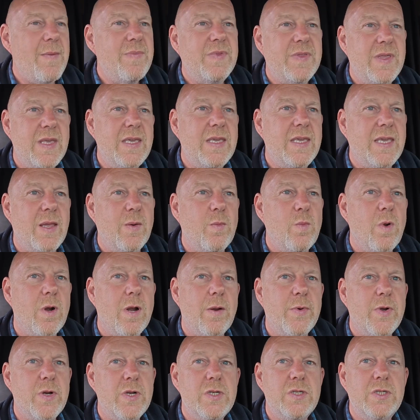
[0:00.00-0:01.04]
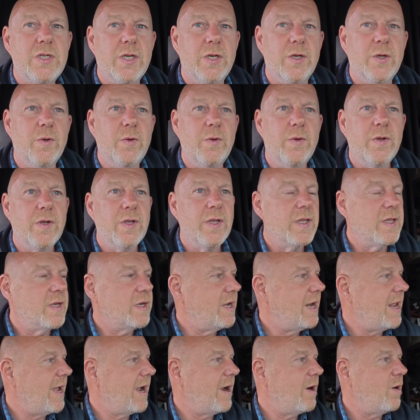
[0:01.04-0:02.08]
I'm thinking what I'm going to do
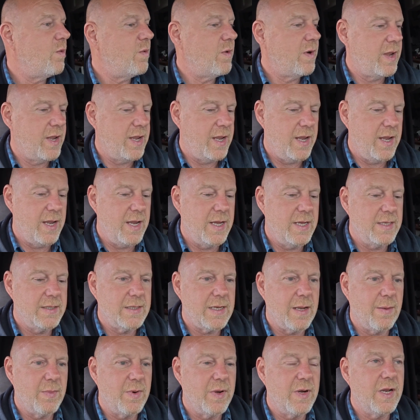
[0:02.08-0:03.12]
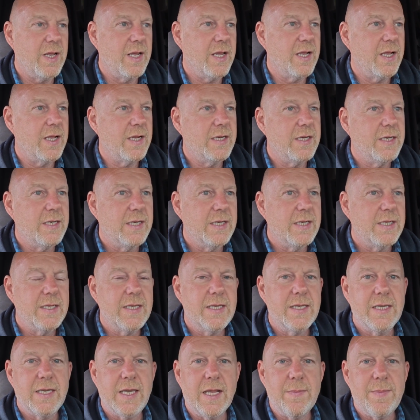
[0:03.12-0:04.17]
now is I'm going to
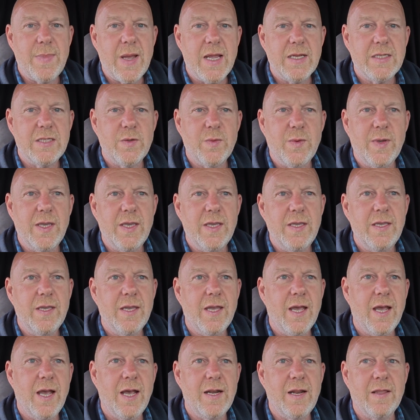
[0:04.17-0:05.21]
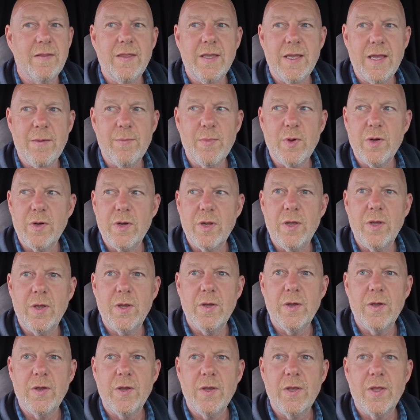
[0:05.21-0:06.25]
get a bite to eat, and I think I'm going
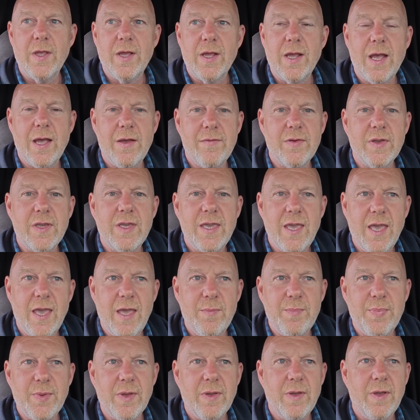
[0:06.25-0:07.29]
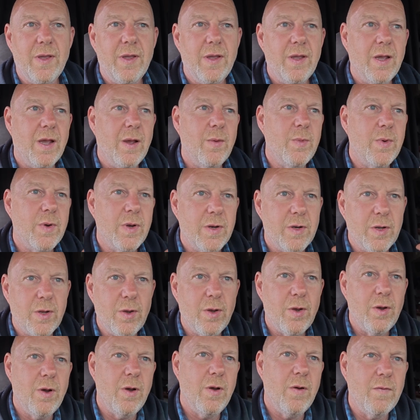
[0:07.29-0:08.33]
to have a kip and we're going to
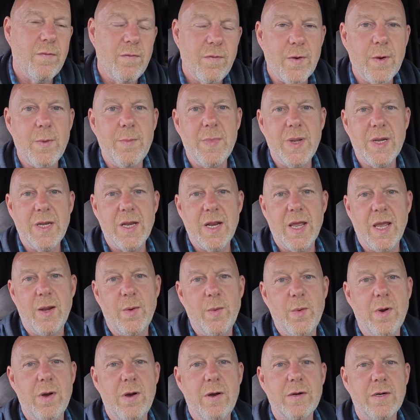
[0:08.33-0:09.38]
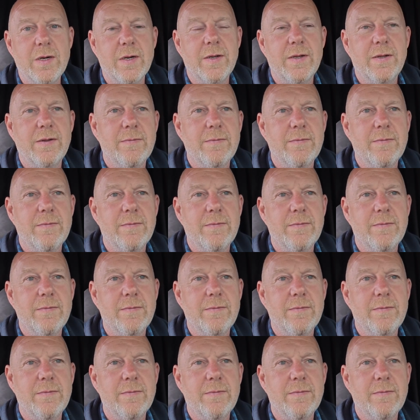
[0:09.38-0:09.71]
go for a midnight walk.